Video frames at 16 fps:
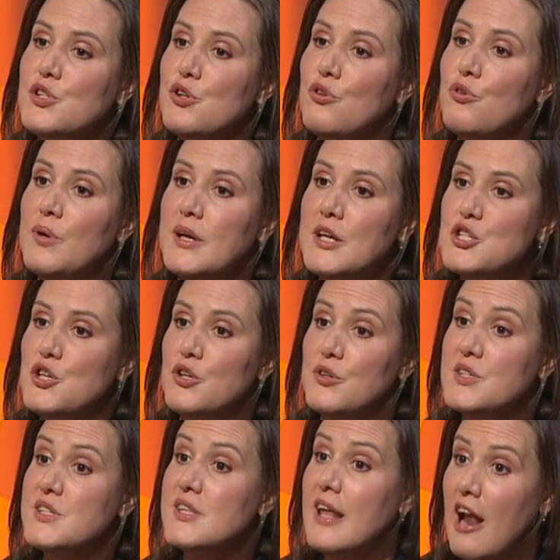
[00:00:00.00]
Two
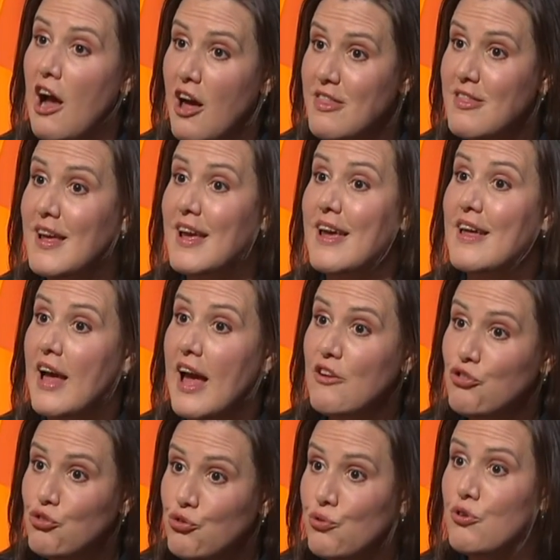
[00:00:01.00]
issues that I think
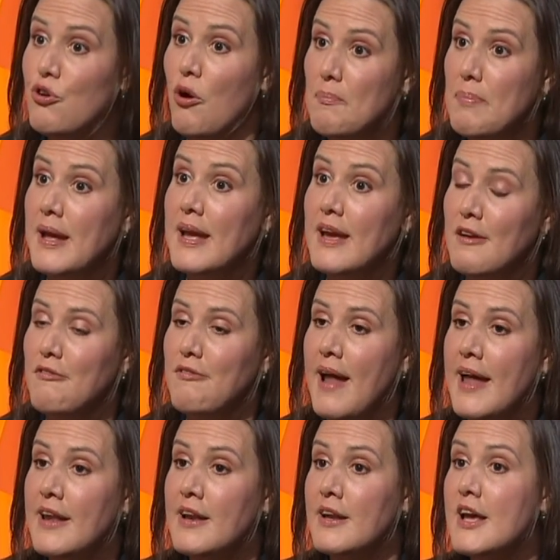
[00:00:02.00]
should not be
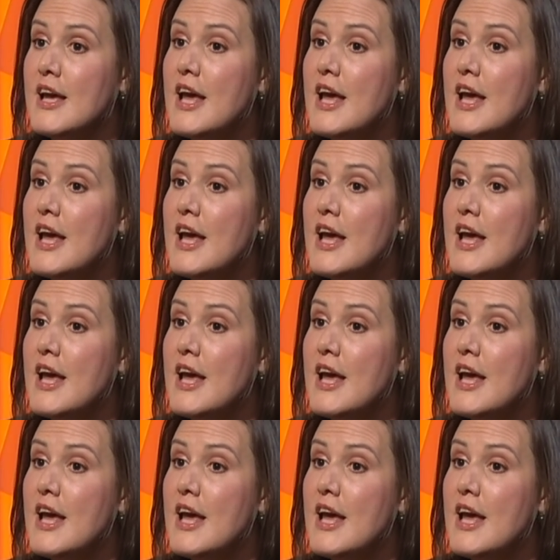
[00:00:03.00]
conflated.